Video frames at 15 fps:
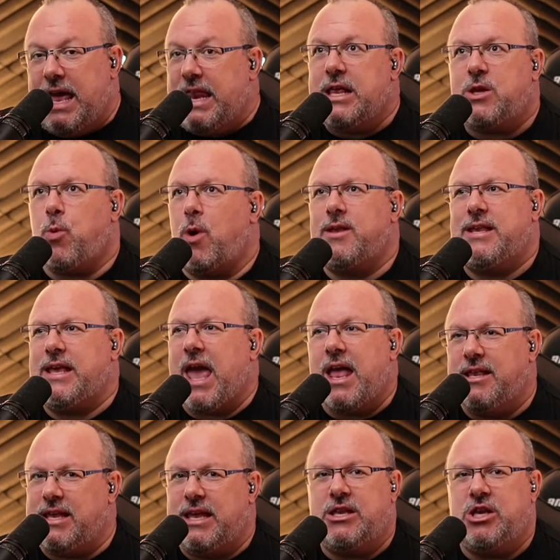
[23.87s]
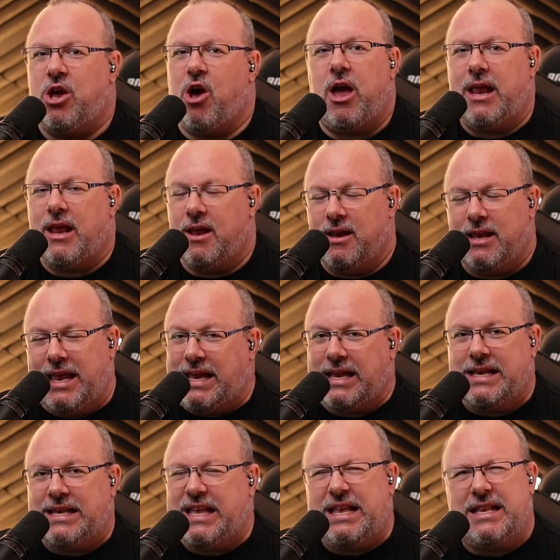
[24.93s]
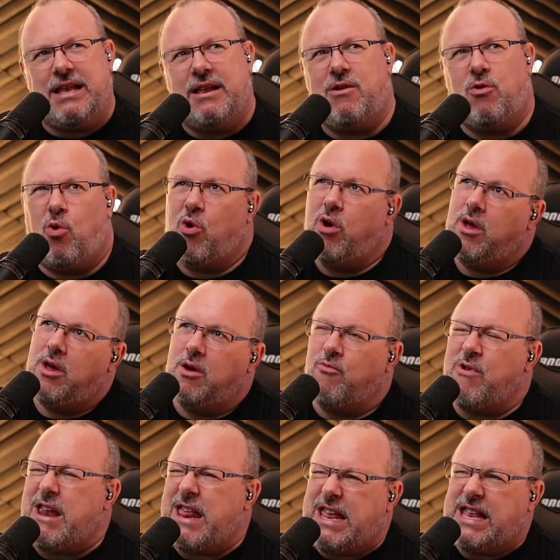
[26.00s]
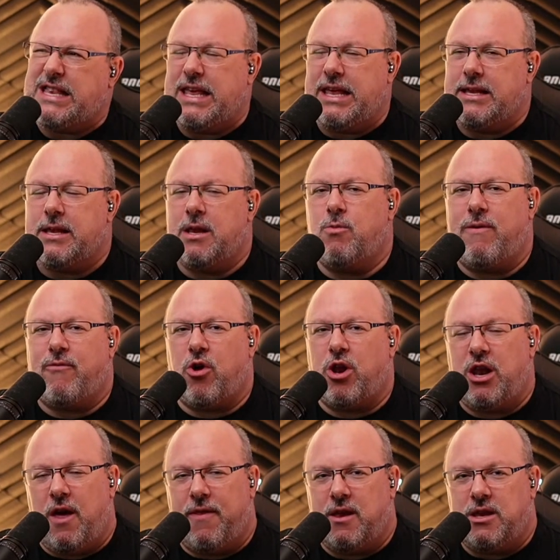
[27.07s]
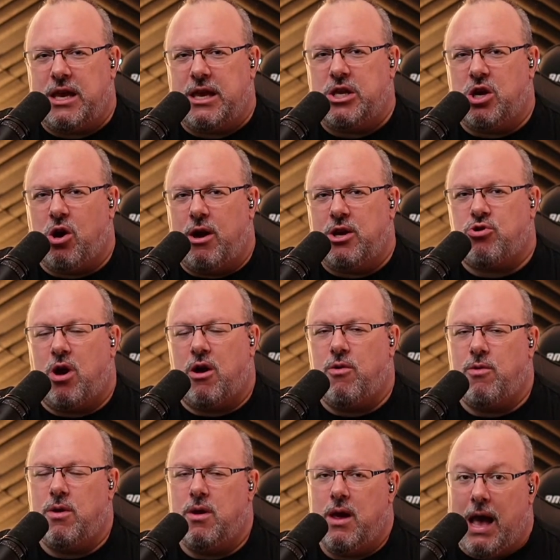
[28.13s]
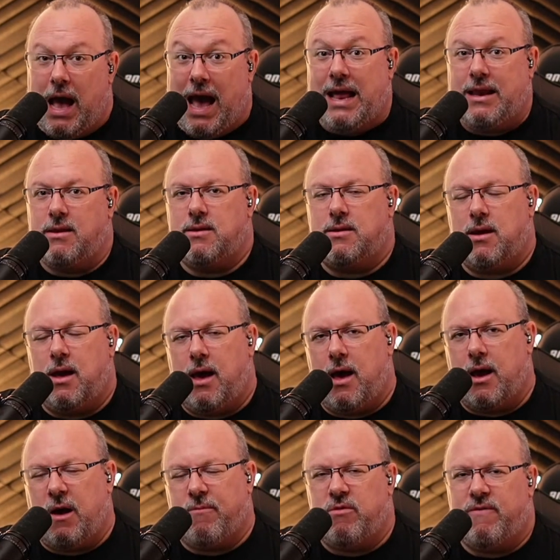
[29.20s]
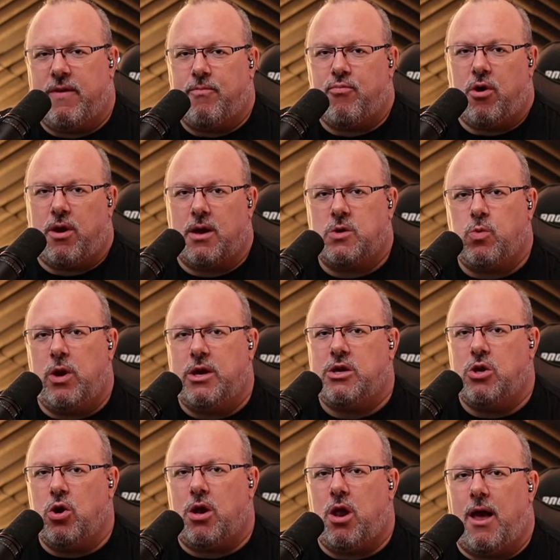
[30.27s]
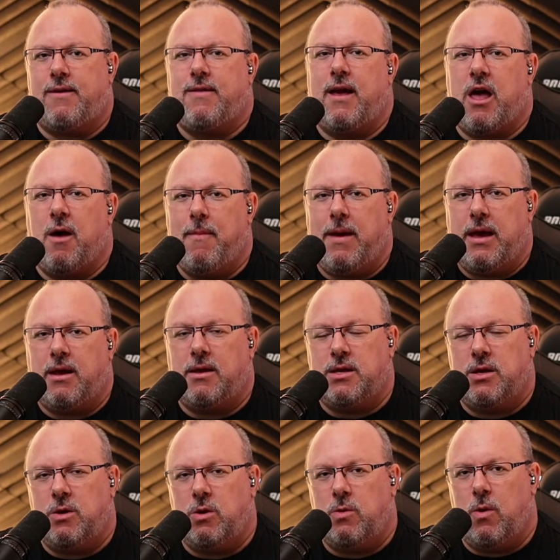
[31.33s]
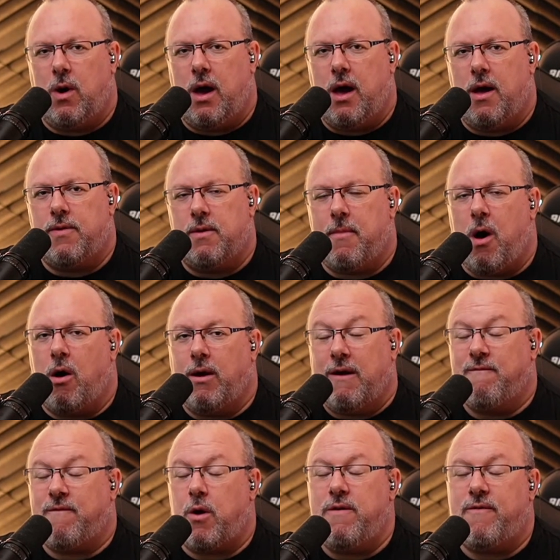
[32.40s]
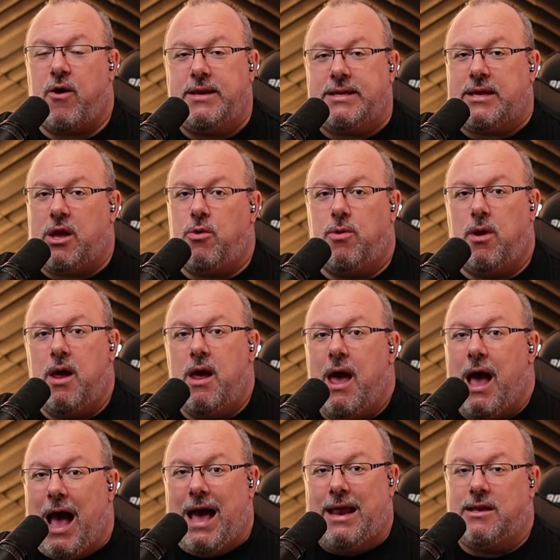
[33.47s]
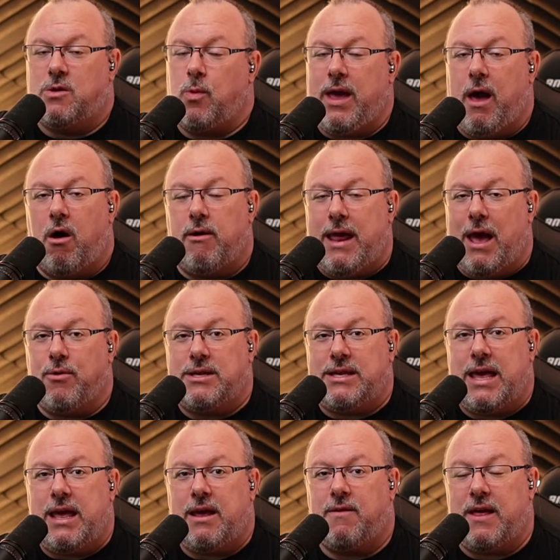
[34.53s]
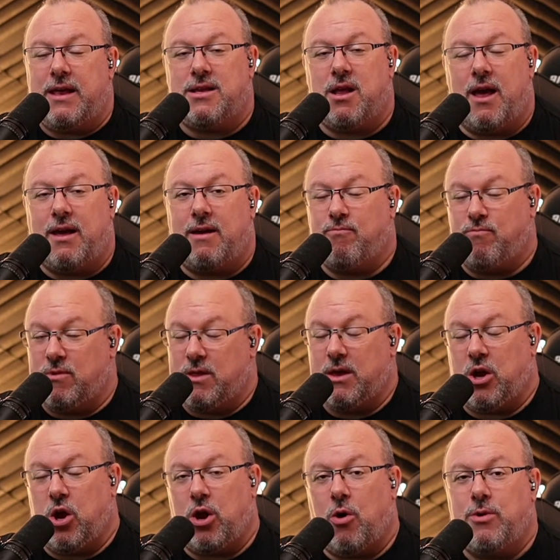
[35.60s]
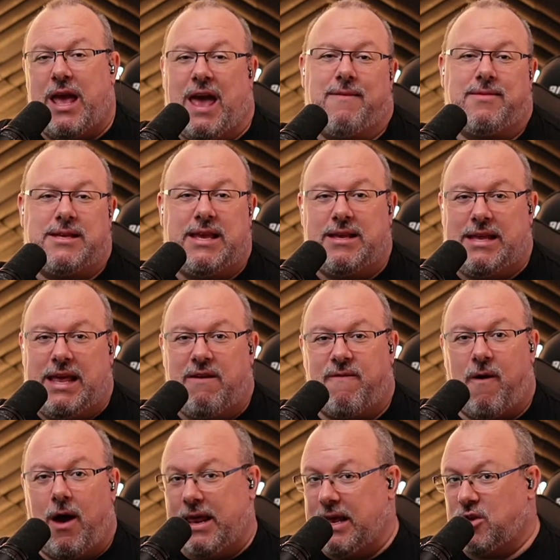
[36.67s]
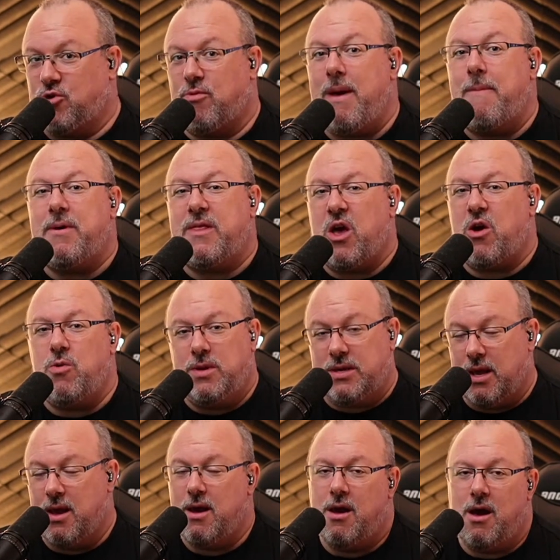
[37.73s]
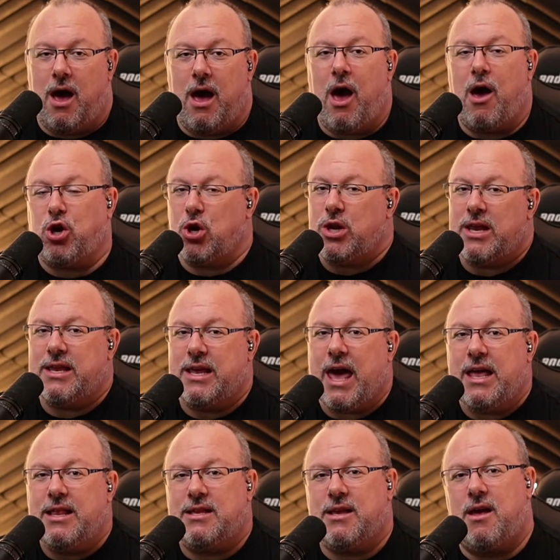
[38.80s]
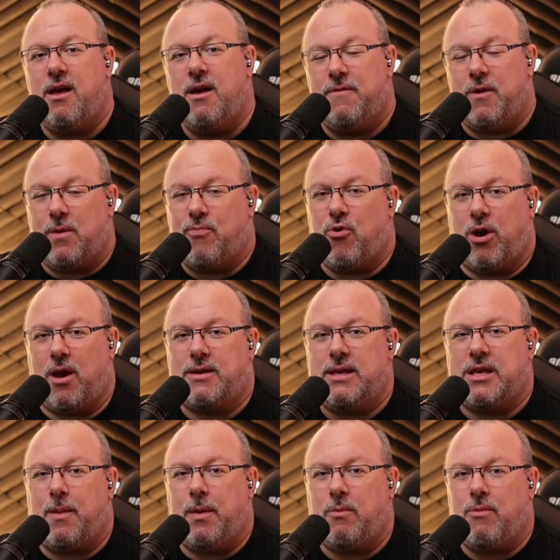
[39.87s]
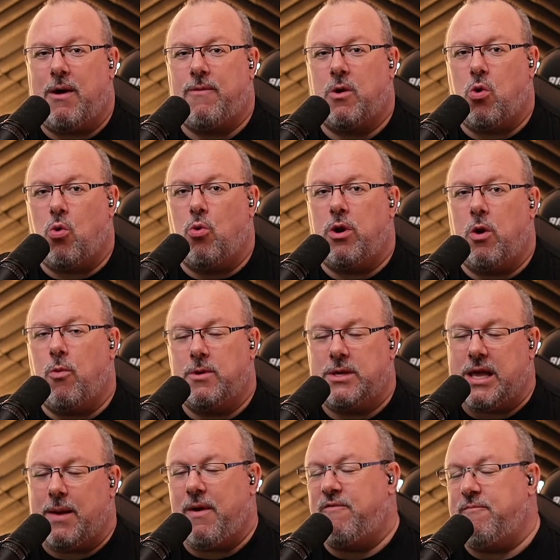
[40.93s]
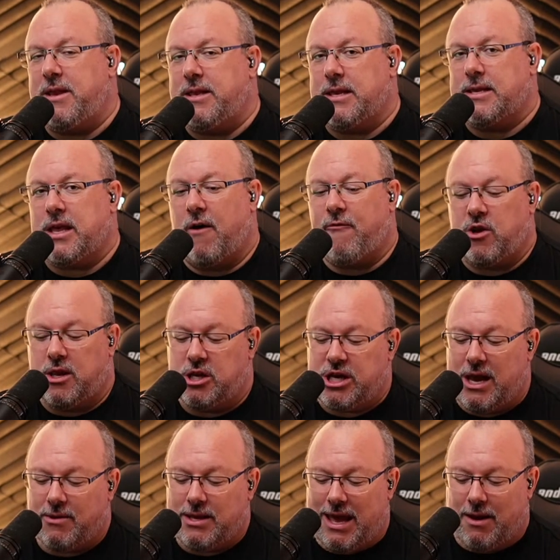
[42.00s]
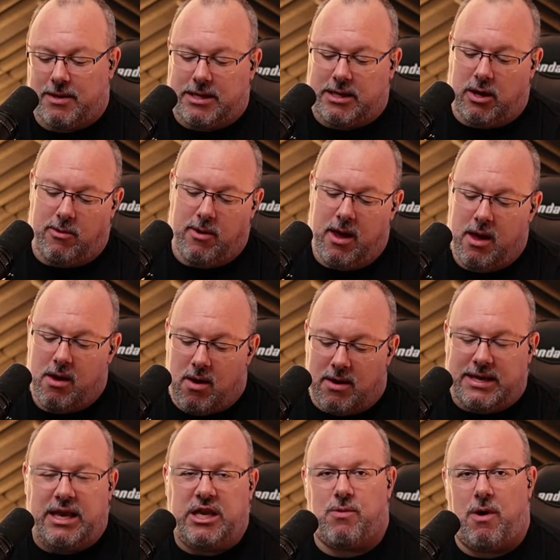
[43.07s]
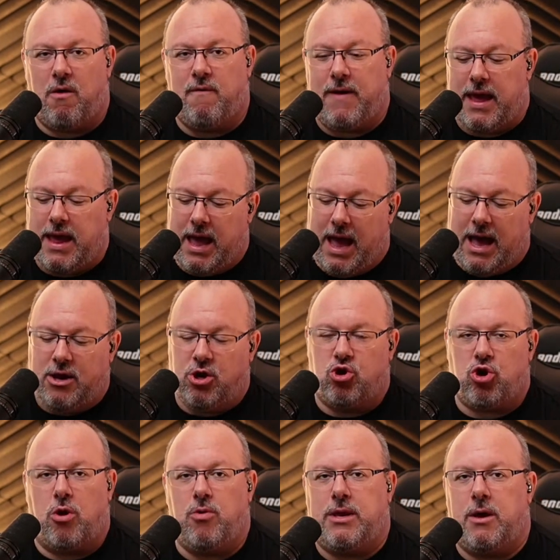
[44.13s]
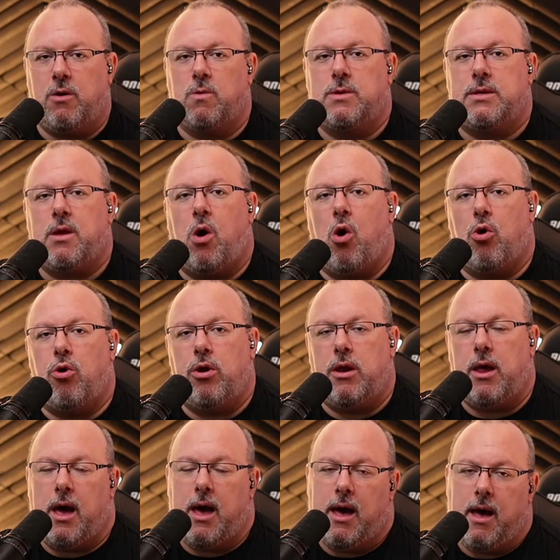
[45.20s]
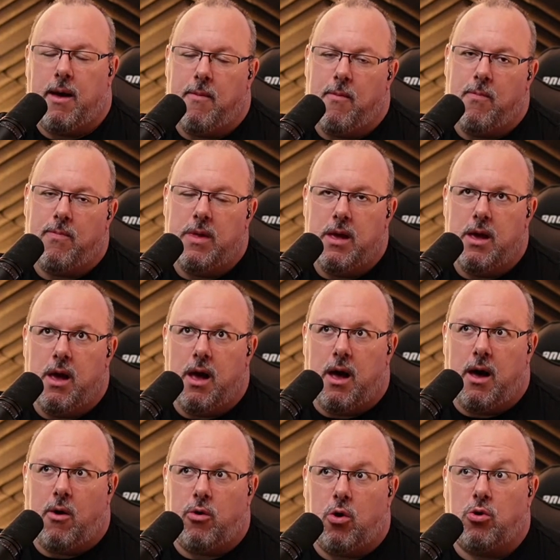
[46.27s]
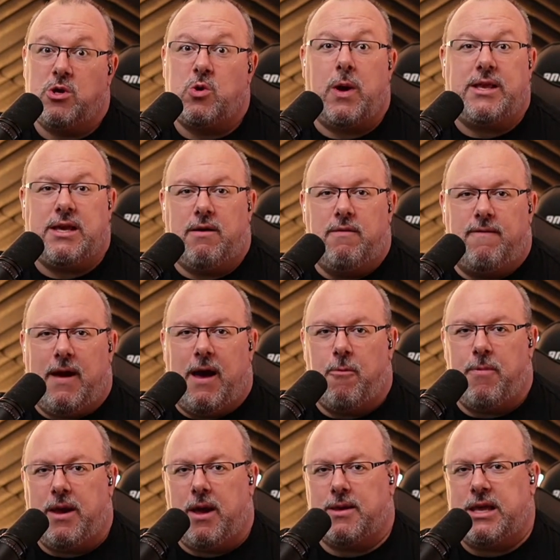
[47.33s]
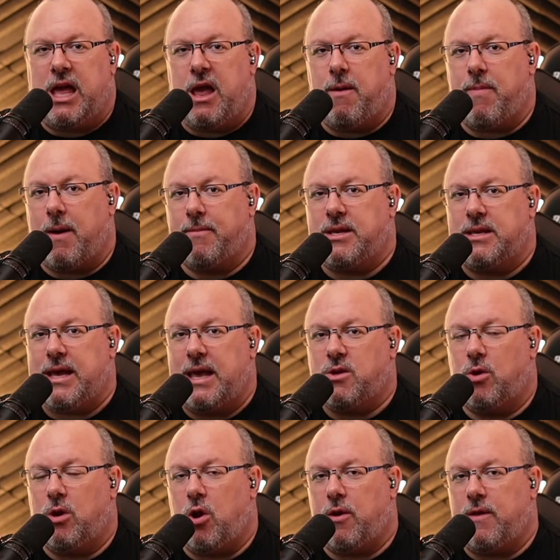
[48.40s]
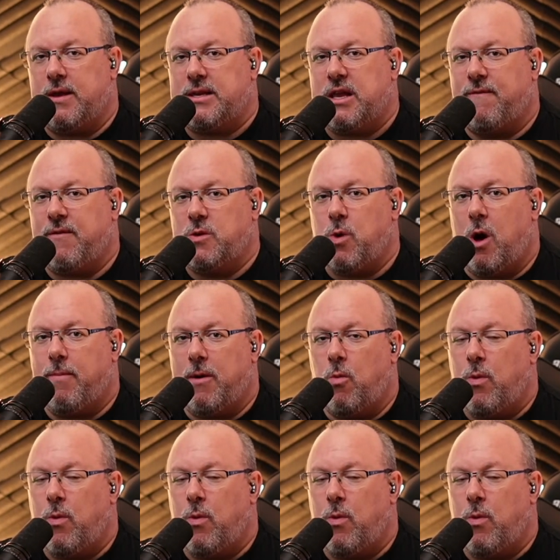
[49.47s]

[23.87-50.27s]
It is once again DJI leak season or release season. We've got another DJI drone and a couple of other products which look like they're coming to the market very, very soon. And we are now seeing things like the good old FCC filings. Remember those? A good indicator that a product is coming around the corner. Well, some have been discovered. And shout outs to Azita LV and Drone Deals on Twitter for helping us keep up to date on a lot of this stuff as well.